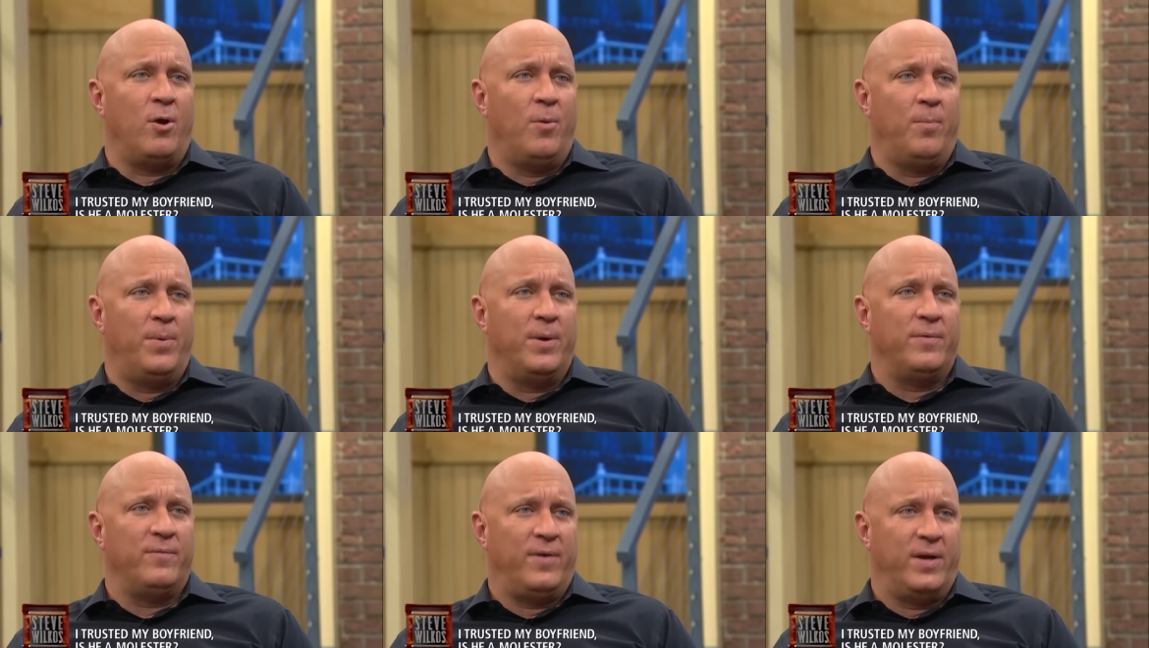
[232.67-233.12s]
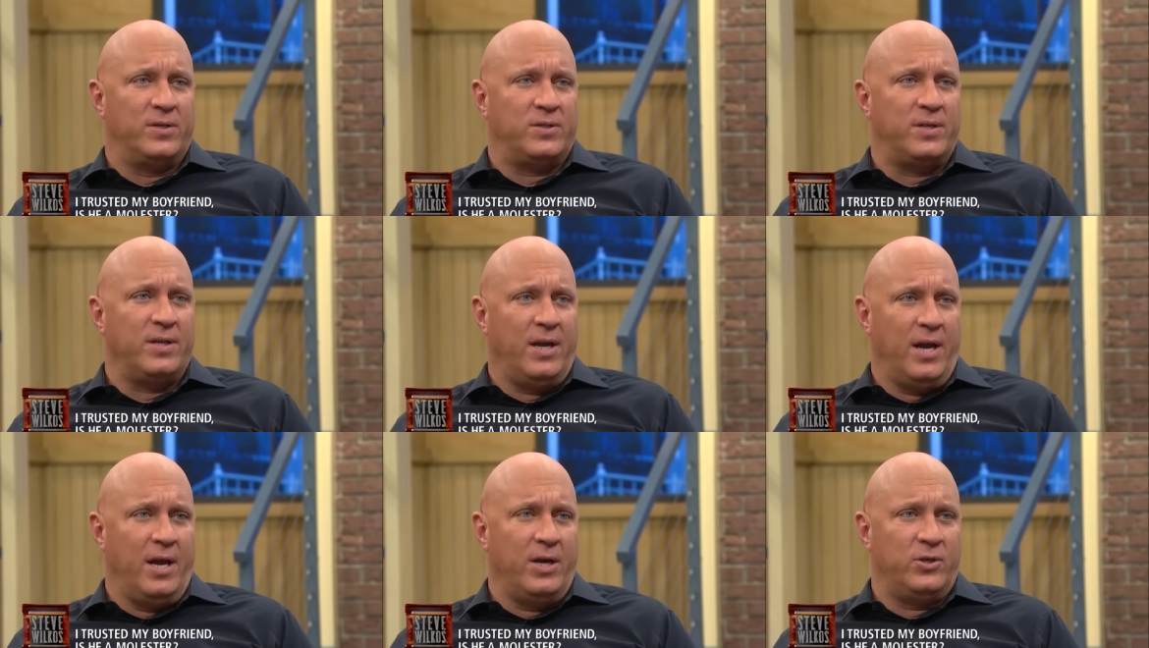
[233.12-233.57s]
open
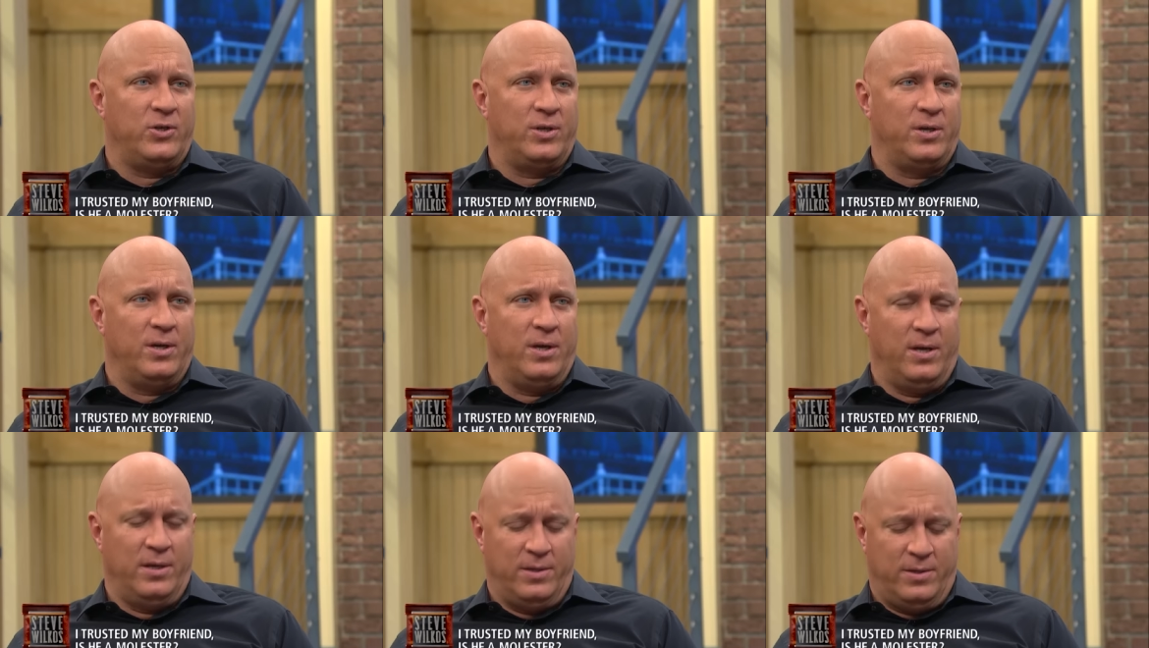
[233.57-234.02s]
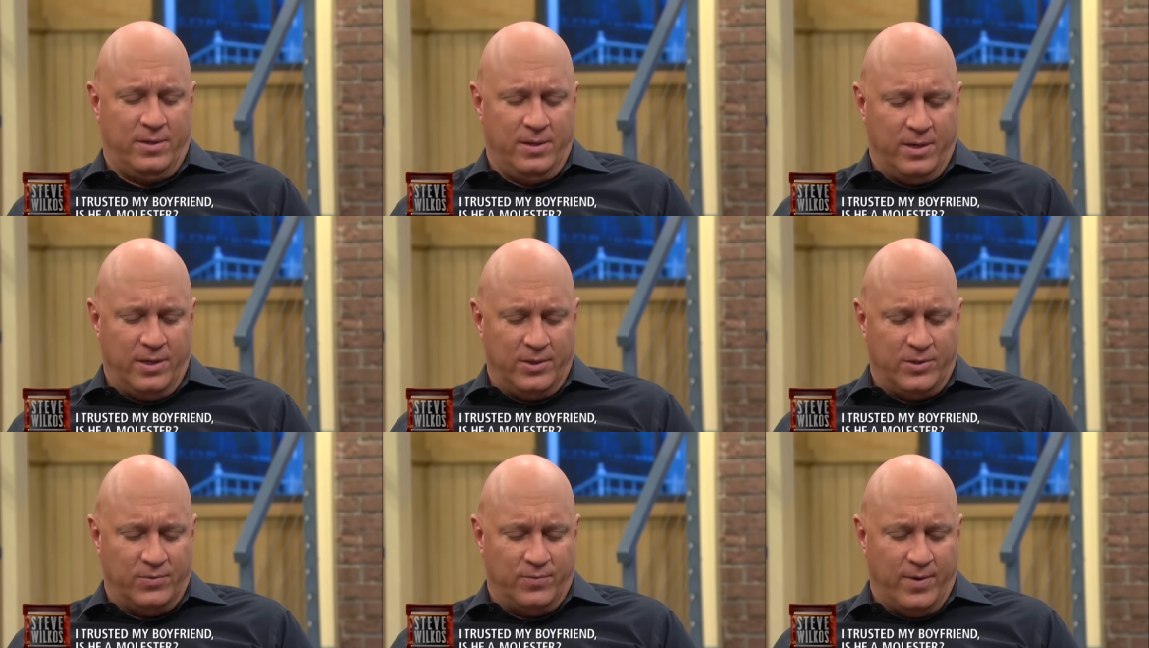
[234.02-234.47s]
investigation there into is.
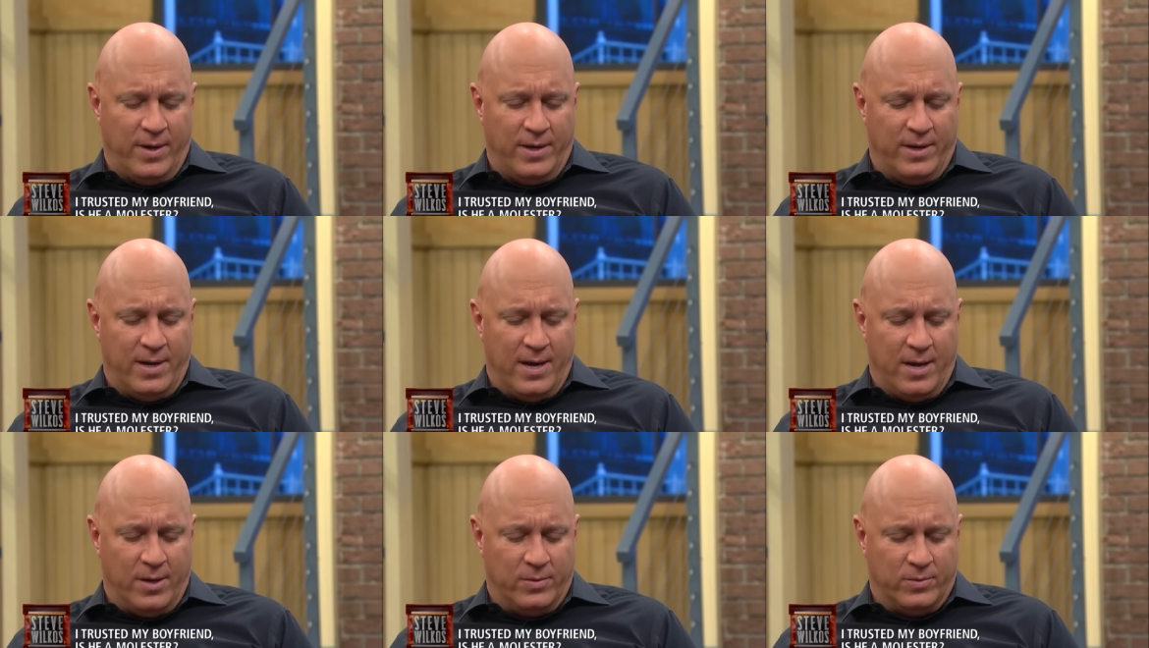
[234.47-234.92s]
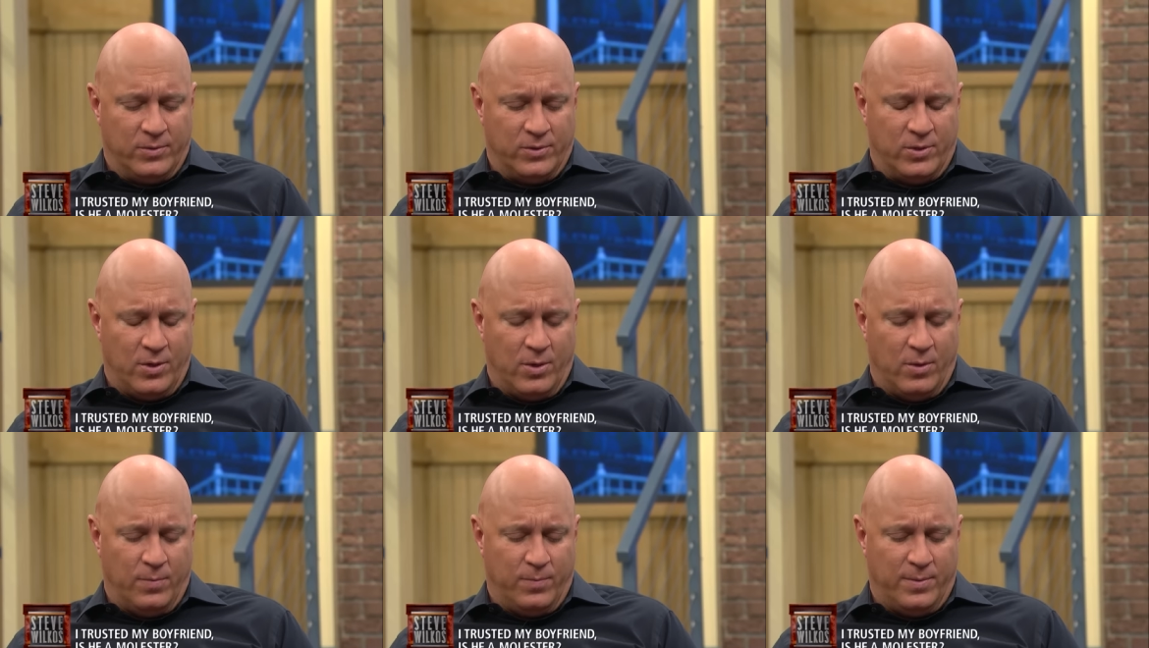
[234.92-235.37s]
this right now.
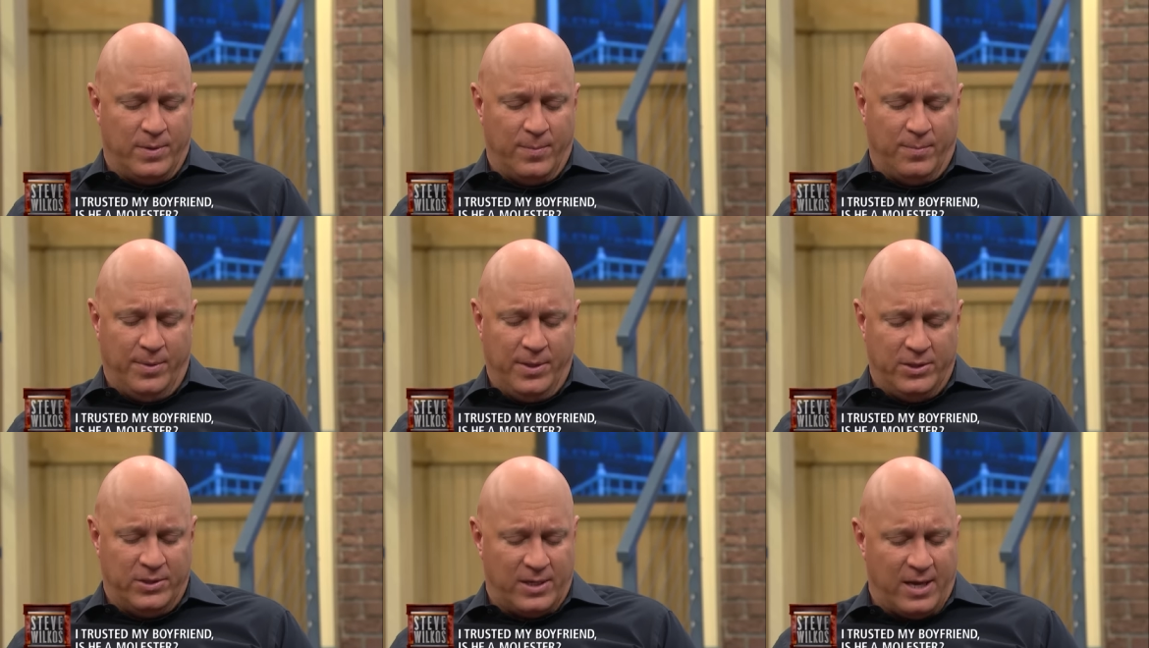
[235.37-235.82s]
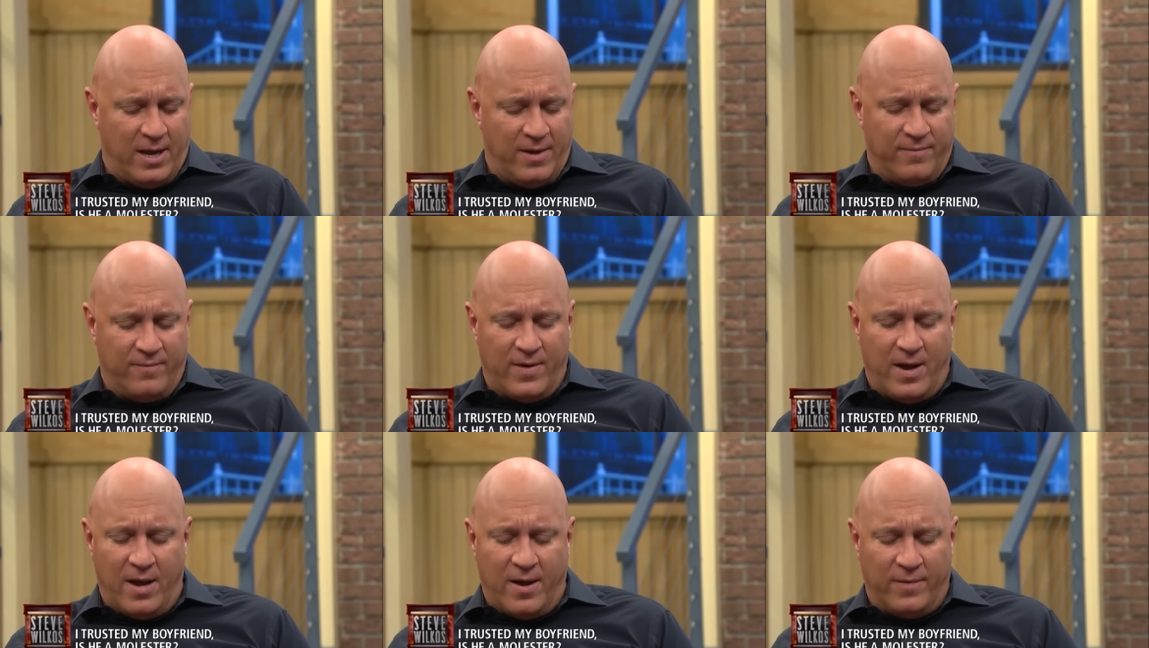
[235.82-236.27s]
So yes. the police got
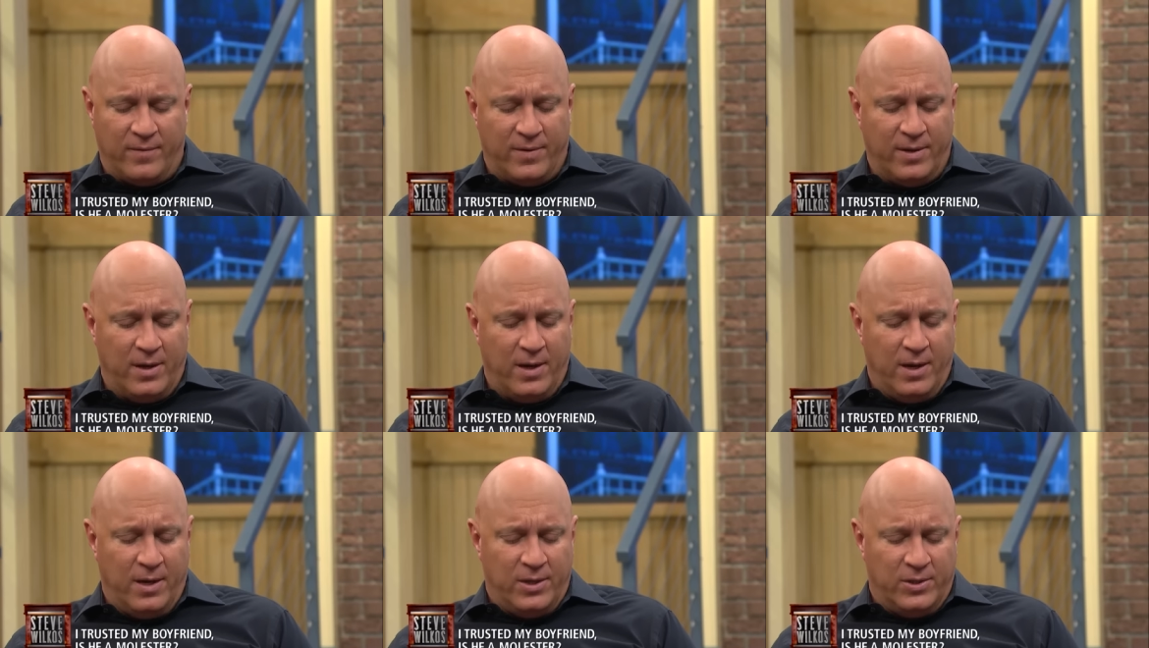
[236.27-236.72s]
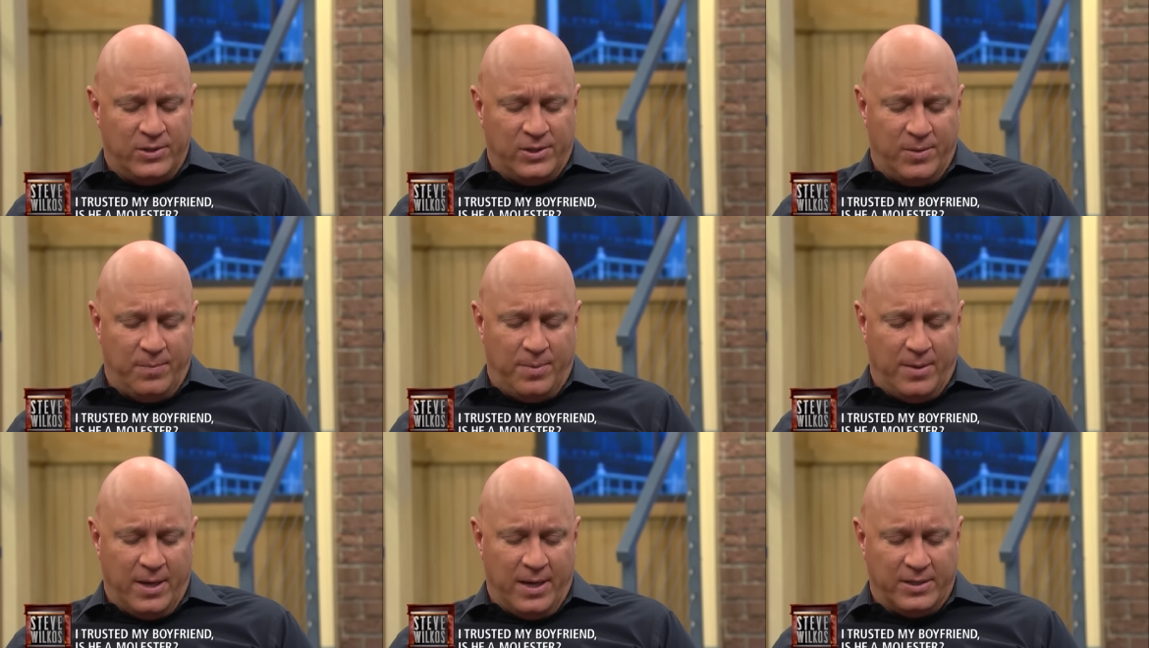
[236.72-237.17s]
involved,
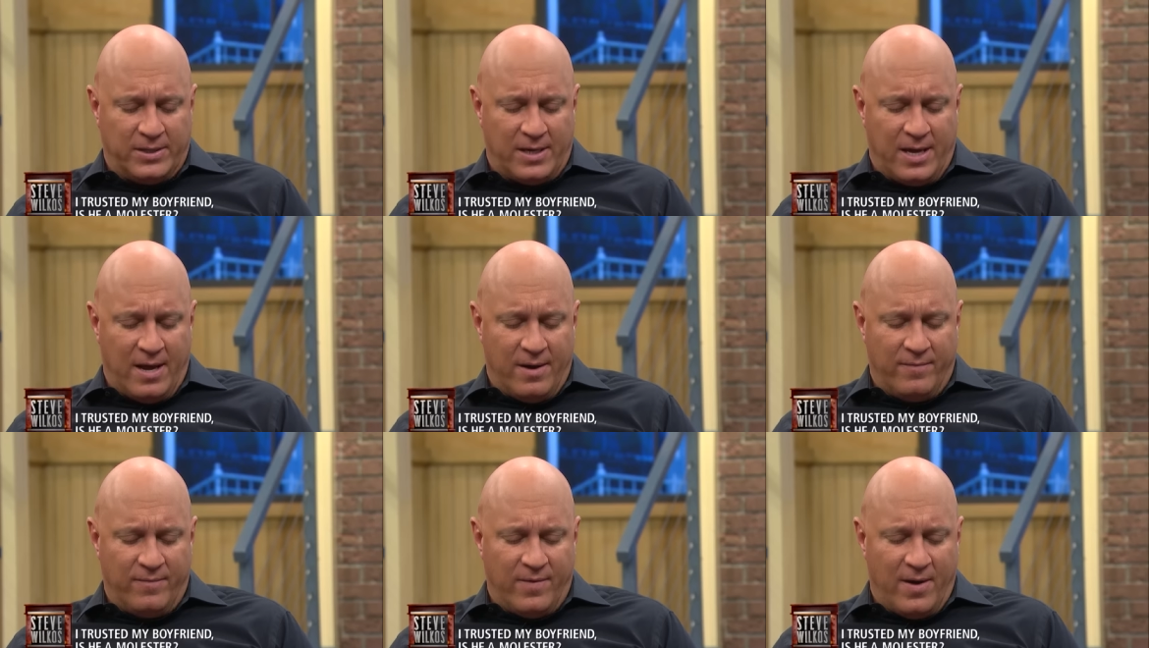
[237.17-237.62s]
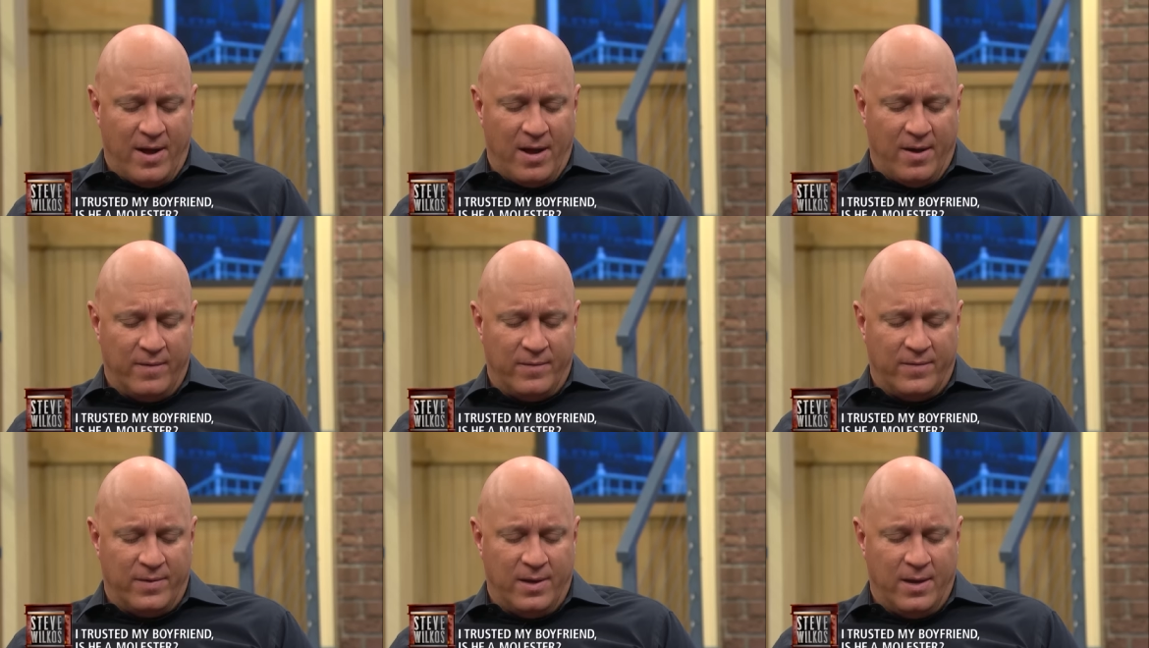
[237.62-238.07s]
CPS got
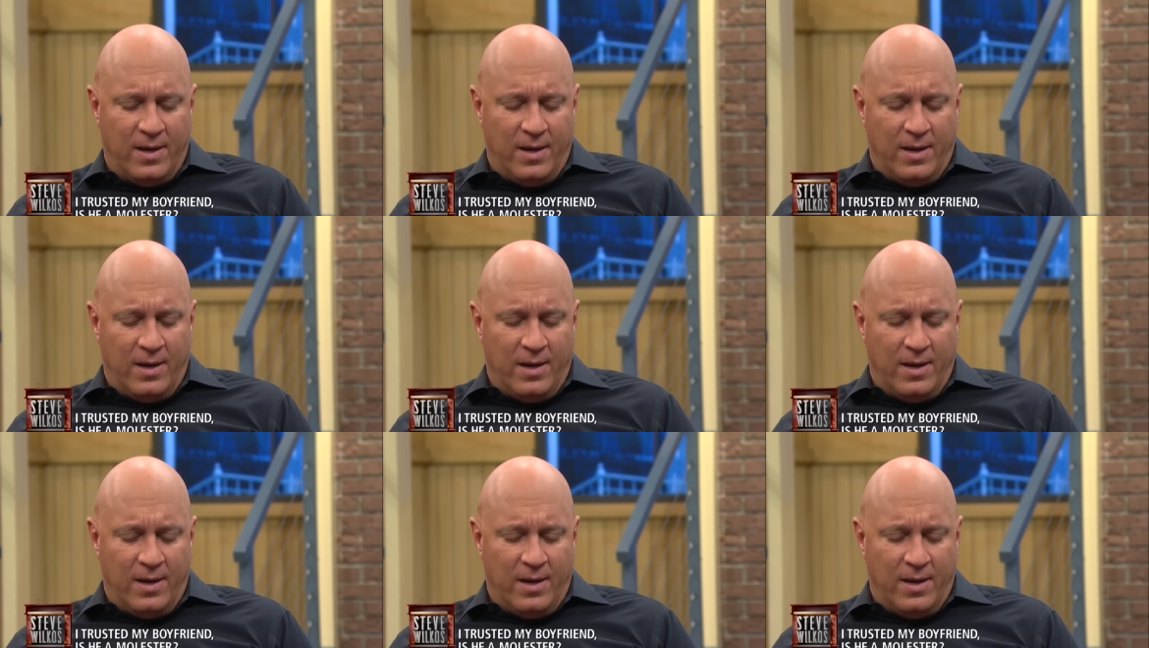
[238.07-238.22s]
involved.